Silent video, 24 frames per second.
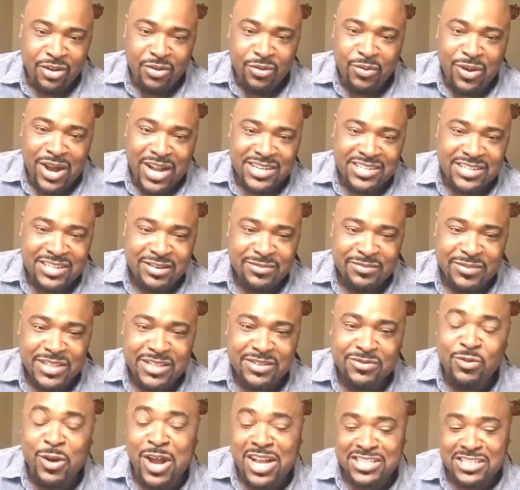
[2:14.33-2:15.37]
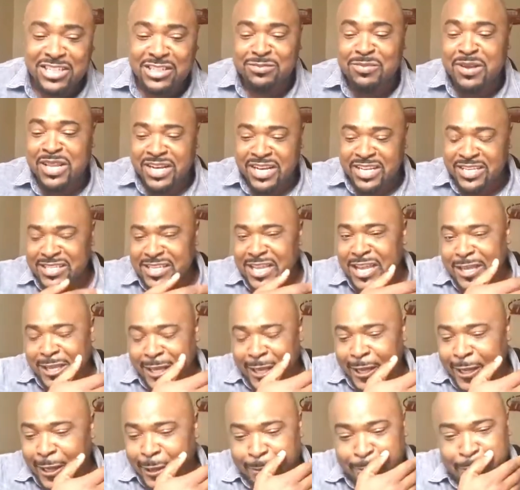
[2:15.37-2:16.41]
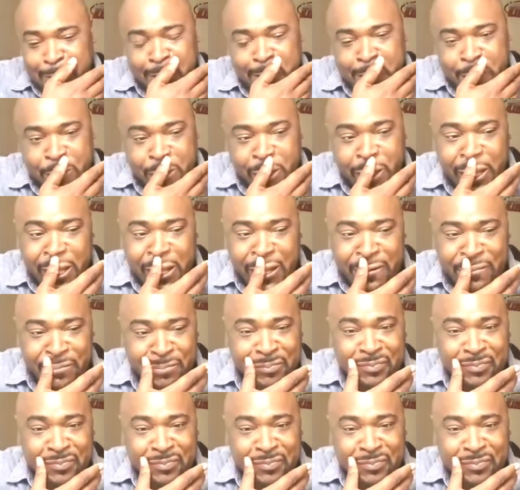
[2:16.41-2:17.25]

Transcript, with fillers: watch them, watch as many as I can. But yeah,